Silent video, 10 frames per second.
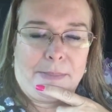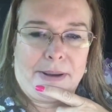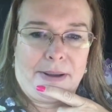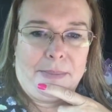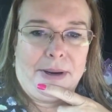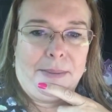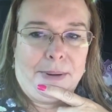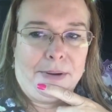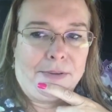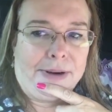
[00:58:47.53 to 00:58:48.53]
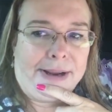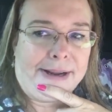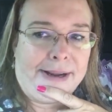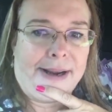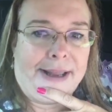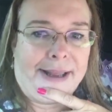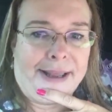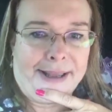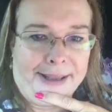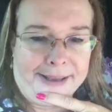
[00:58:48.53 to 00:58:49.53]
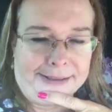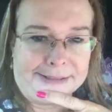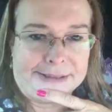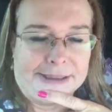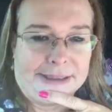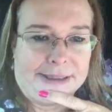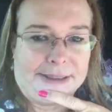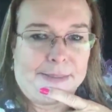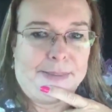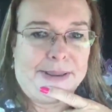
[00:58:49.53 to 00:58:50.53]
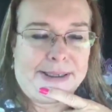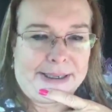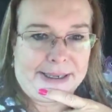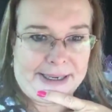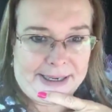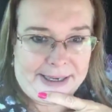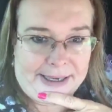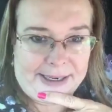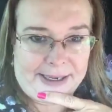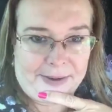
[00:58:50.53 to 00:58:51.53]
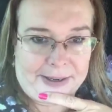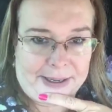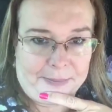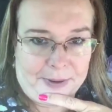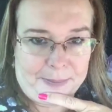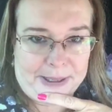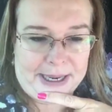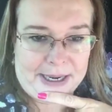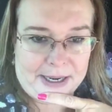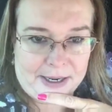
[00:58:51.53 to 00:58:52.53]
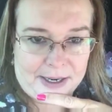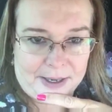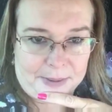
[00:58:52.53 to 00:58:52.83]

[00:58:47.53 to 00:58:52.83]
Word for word: I'm coming up on a red light, but I can't. Okay, I'm going to peek.